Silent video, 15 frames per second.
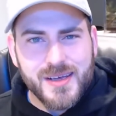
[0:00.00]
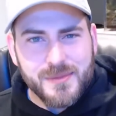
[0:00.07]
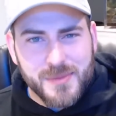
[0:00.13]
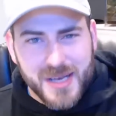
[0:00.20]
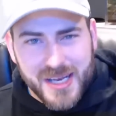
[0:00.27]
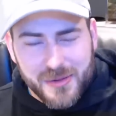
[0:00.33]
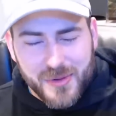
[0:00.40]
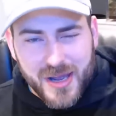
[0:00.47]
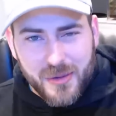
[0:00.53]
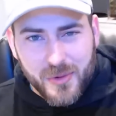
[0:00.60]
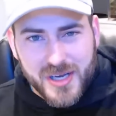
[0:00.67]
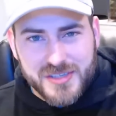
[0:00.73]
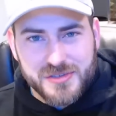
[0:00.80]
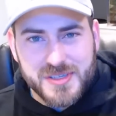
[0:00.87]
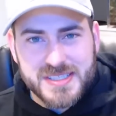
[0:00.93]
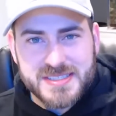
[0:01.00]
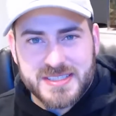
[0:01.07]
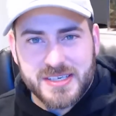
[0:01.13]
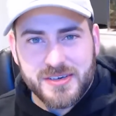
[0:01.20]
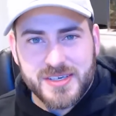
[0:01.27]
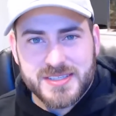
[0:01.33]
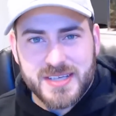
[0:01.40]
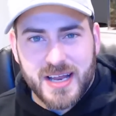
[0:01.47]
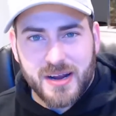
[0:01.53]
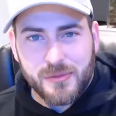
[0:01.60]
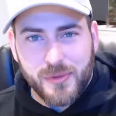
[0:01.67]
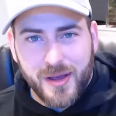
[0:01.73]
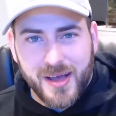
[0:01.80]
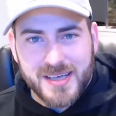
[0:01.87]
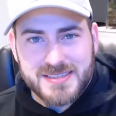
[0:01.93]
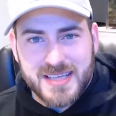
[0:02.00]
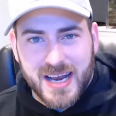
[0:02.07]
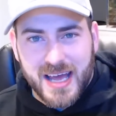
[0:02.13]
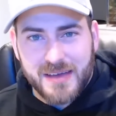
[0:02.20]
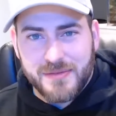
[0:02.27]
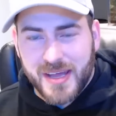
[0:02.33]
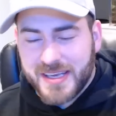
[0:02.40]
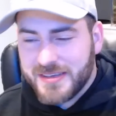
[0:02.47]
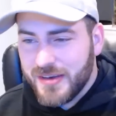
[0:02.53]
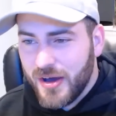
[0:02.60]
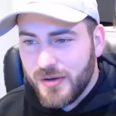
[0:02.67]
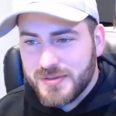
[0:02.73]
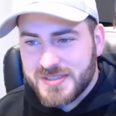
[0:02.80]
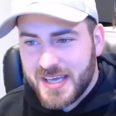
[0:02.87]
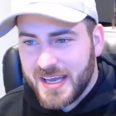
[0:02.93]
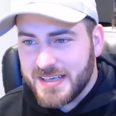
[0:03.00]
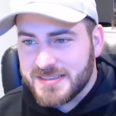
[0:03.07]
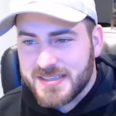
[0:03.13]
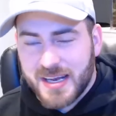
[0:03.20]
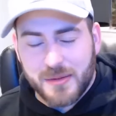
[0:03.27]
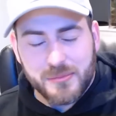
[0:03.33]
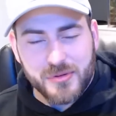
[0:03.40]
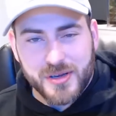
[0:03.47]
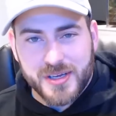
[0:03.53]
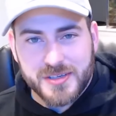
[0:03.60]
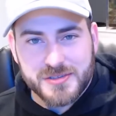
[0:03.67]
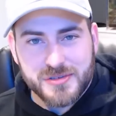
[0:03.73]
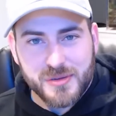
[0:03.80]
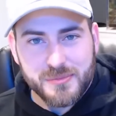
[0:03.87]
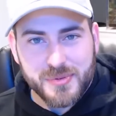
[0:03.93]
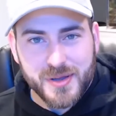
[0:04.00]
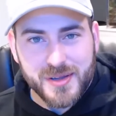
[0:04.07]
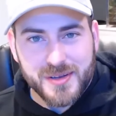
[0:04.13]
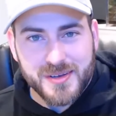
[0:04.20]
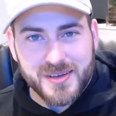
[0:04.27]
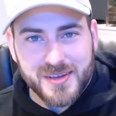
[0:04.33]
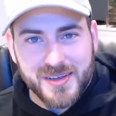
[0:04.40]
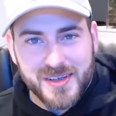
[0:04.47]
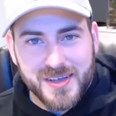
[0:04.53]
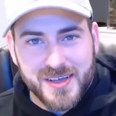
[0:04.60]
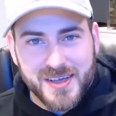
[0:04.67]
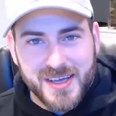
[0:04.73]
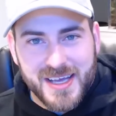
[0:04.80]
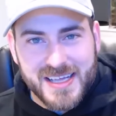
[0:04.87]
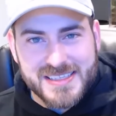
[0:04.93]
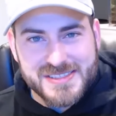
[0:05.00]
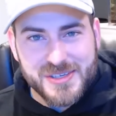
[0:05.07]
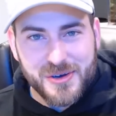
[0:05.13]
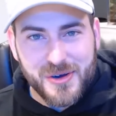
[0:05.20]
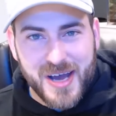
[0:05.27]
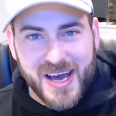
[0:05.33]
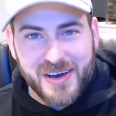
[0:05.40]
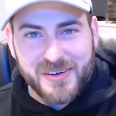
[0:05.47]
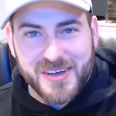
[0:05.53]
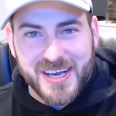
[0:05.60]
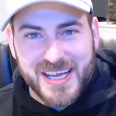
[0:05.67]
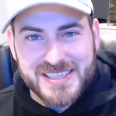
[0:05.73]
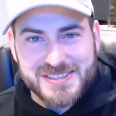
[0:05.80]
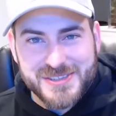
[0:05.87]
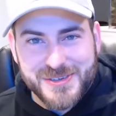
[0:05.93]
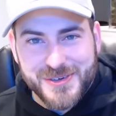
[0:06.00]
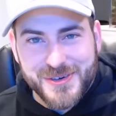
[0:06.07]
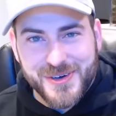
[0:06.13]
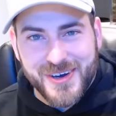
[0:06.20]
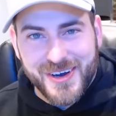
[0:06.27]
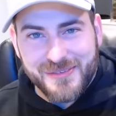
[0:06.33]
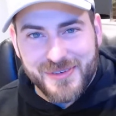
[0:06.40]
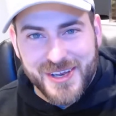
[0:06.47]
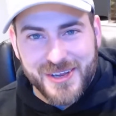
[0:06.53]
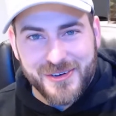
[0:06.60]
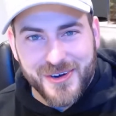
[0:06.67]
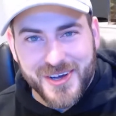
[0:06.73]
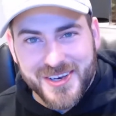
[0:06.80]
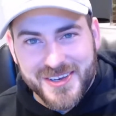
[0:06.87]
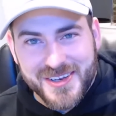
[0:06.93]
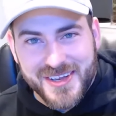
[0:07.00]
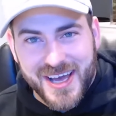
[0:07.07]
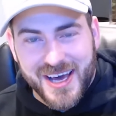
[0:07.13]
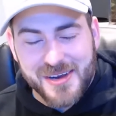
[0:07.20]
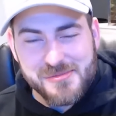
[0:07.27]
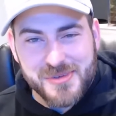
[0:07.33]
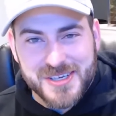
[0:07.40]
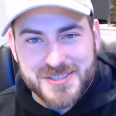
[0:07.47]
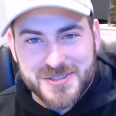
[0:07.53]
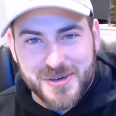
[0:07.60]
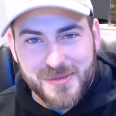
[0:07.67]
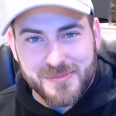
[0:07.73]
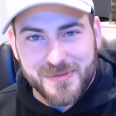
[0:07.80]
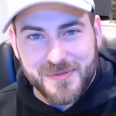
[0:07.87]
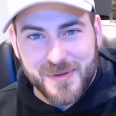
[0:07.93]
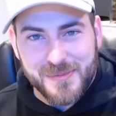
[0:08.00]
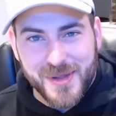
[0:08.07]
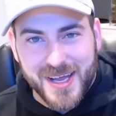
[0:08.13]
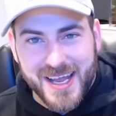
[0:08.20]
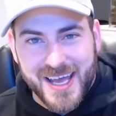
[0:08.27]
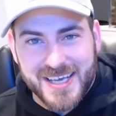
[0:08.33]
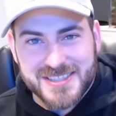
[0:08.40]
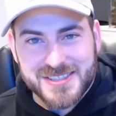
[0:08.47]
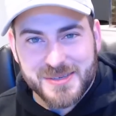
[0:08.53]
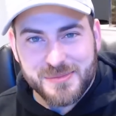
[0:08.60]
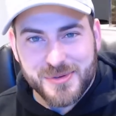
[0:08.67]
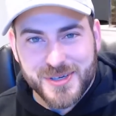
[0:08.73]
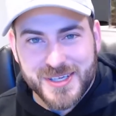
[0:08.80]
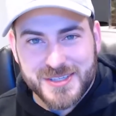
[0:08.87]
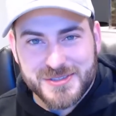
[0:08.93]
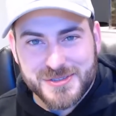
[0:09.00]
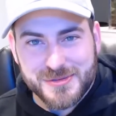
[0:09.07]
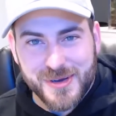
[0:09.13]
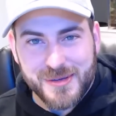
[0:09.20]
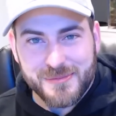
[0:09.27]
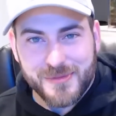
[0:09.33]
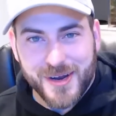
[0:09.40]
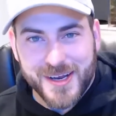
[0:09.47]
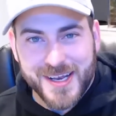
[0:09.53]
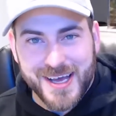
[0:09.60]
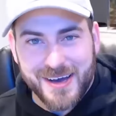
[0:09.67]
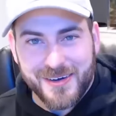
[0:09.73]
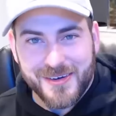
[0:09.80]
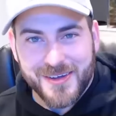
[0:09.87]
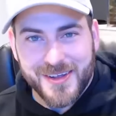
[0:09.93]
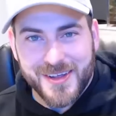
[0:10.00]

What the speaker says: But anyway, I want to do these series, and I realized that I have like no tanks that I'm breeding shrimp in. And so how can I do a video on how to breed shrimp if I'm not actually breeding shrimp right now?